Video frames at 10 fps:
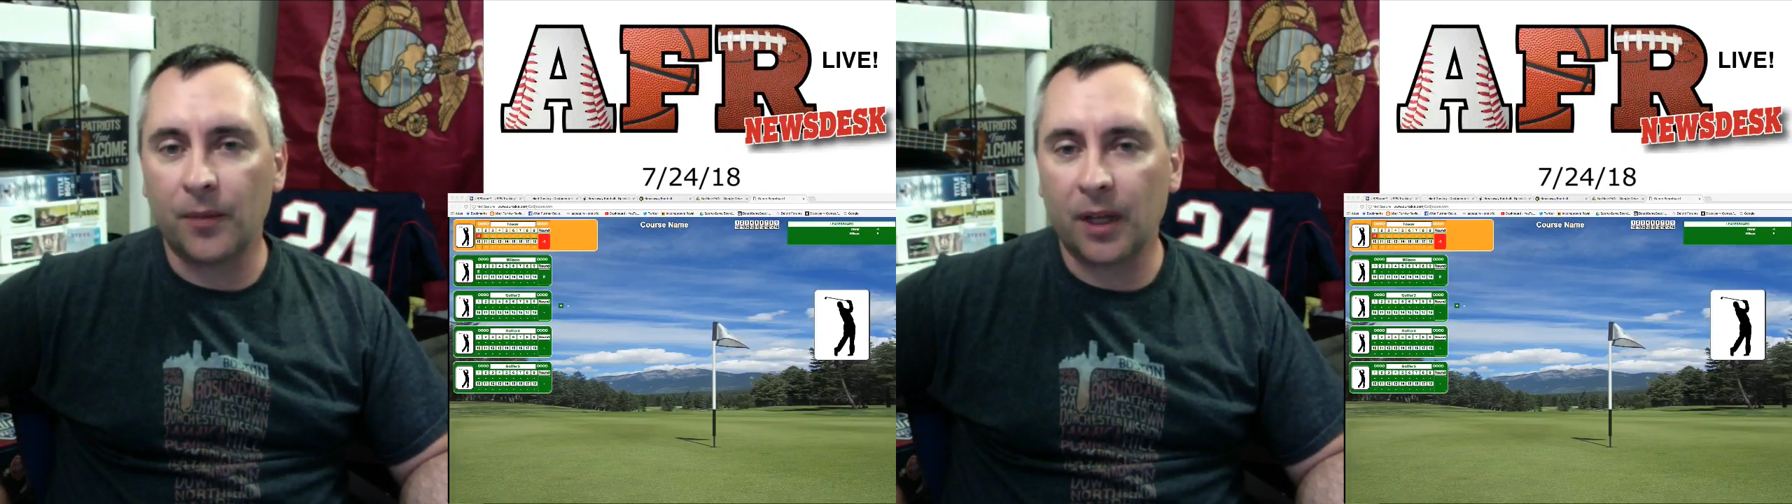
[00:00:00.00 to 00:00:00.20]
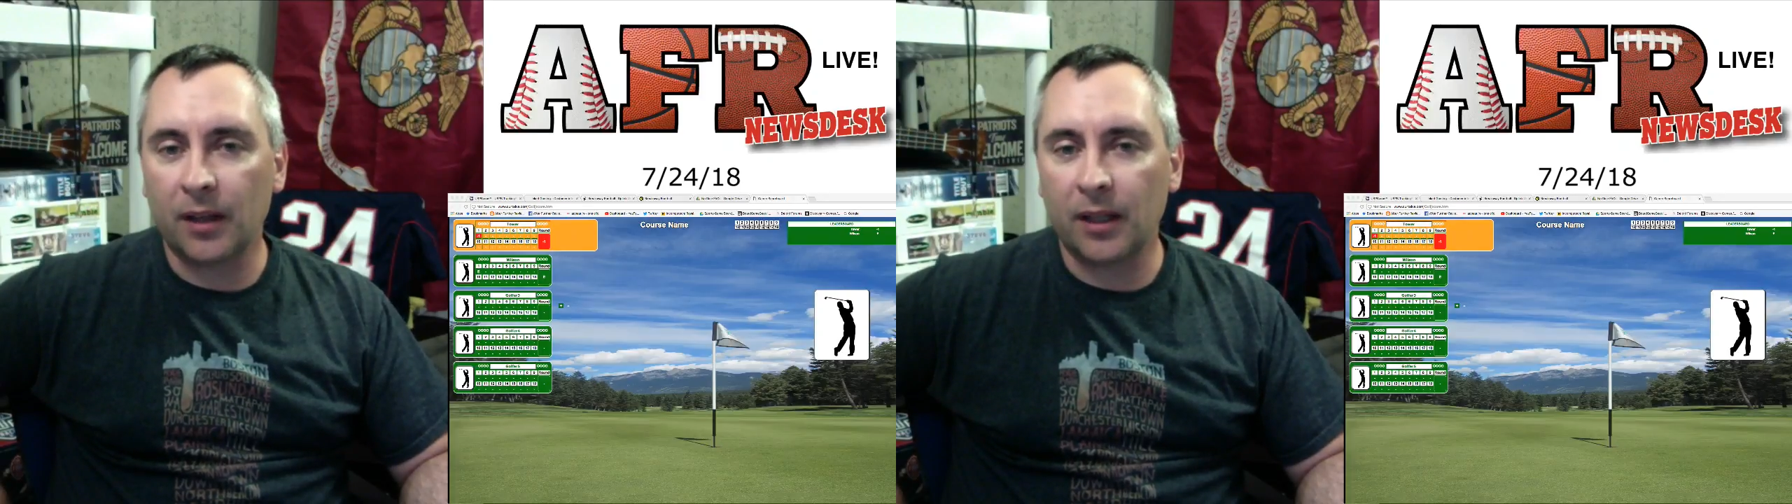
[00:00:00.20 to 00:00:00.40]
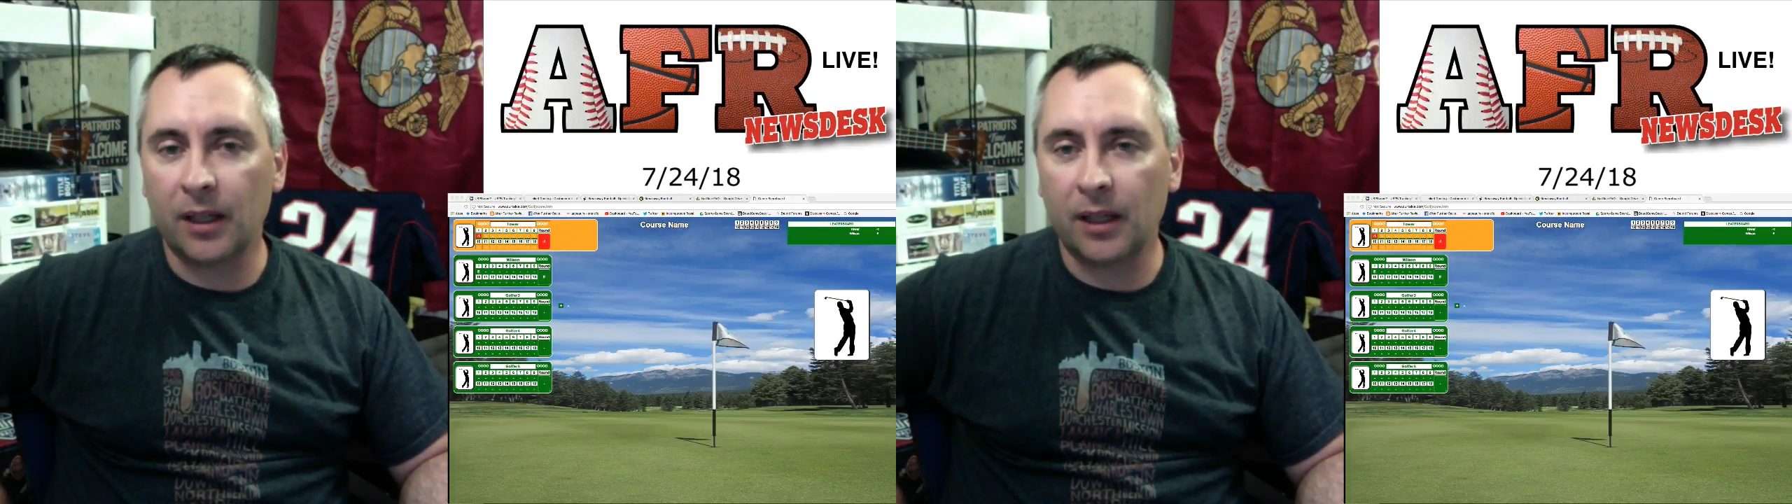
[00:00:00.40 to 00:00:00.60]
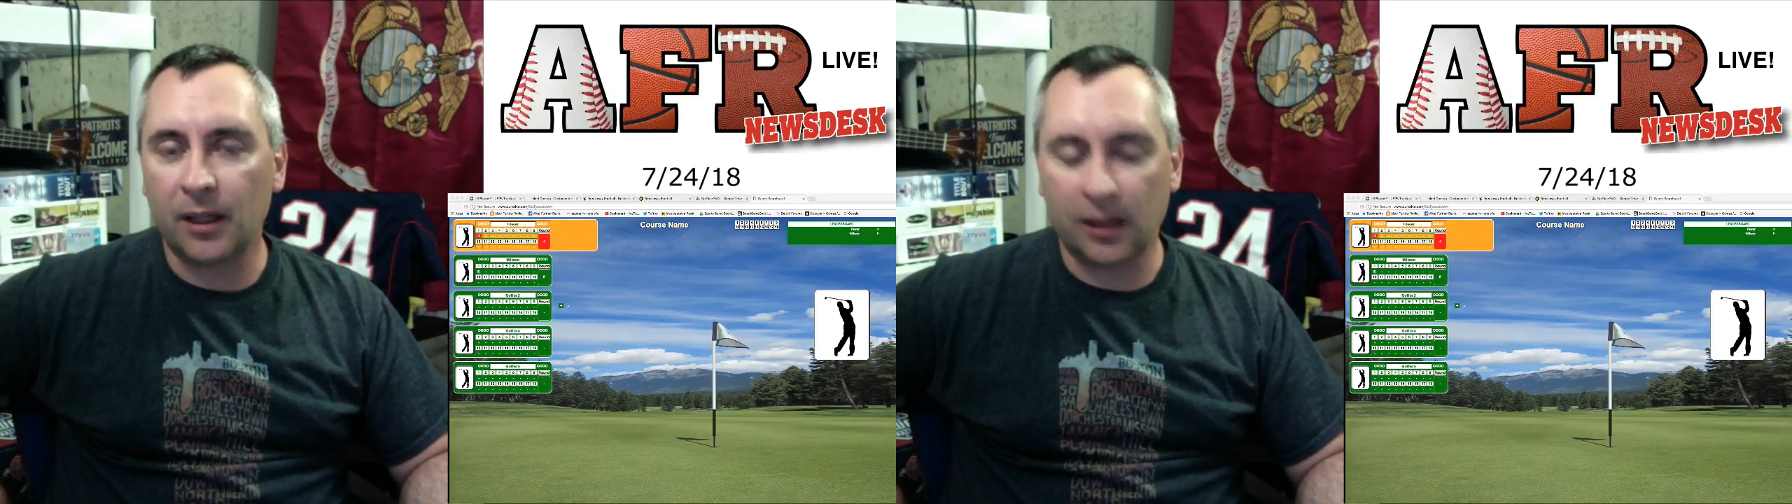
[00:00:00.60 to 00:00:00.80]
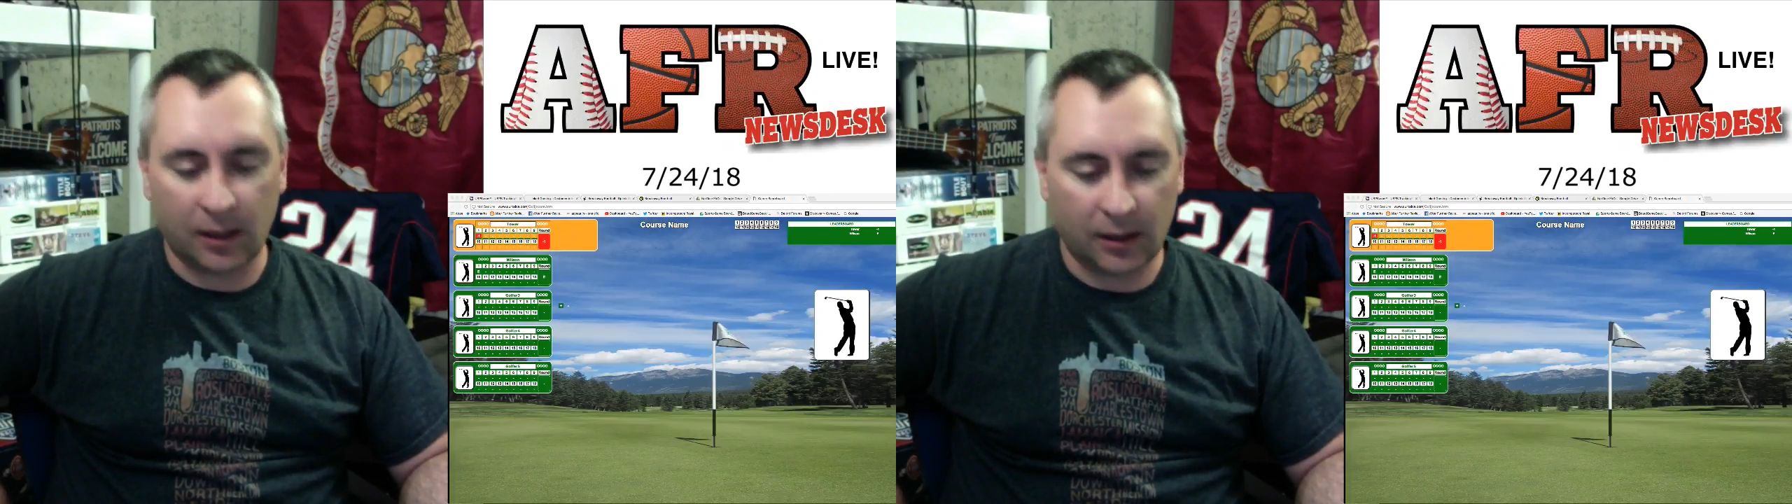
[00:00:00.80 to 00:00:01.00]

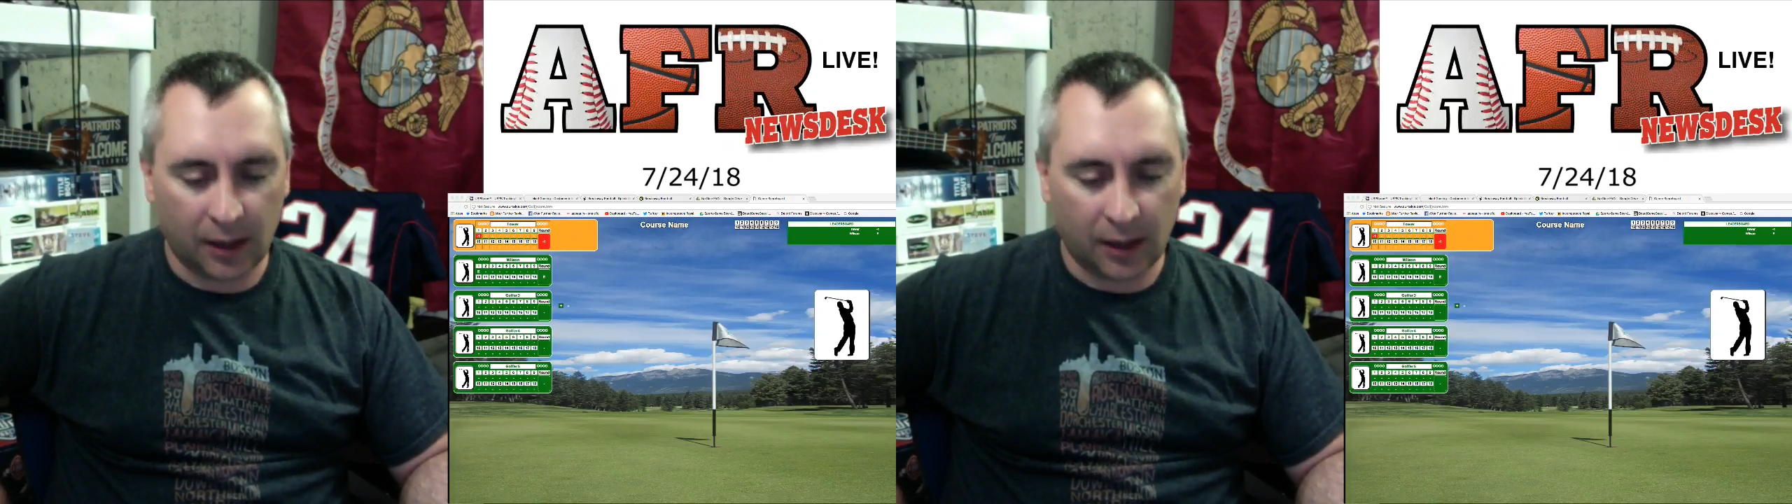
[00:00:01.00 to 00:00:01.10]
there's